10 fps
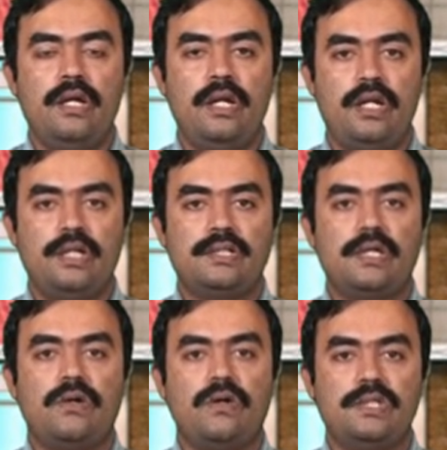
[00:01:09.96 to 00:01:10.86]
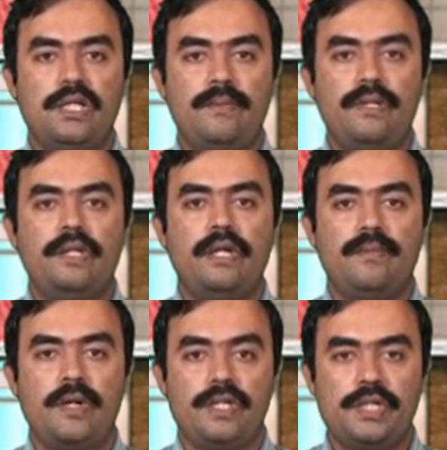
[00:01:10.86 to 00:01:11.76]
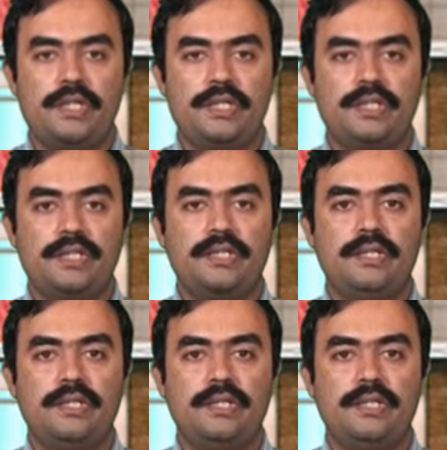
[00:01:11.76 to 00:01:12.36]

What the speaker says: It is a concept that measures